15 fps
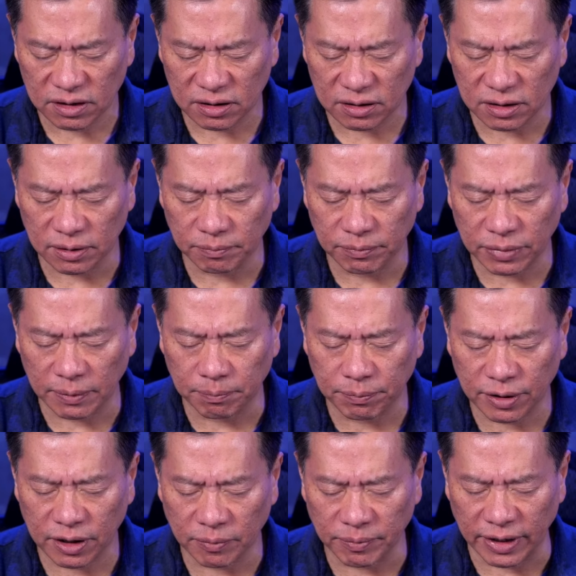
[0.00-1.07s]
simply
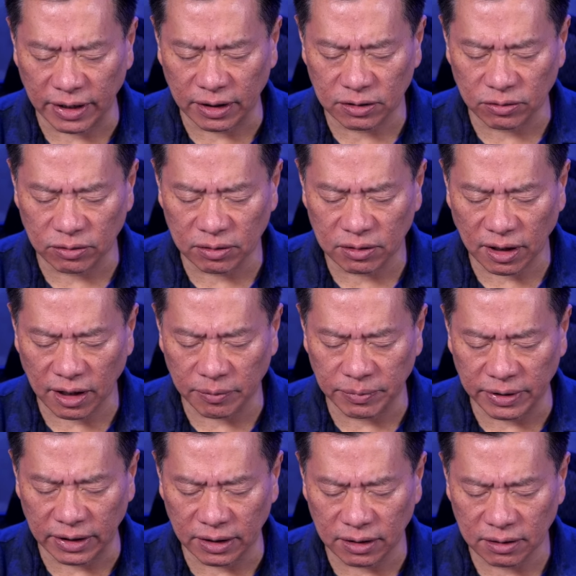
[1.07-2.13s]
permeate your entire
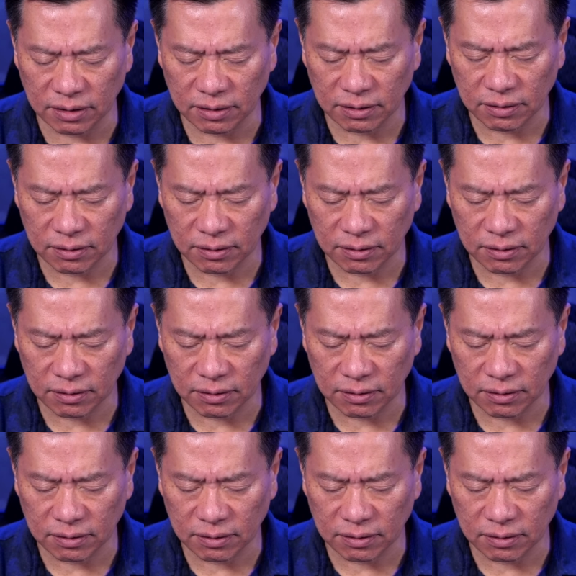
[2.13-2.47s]
being.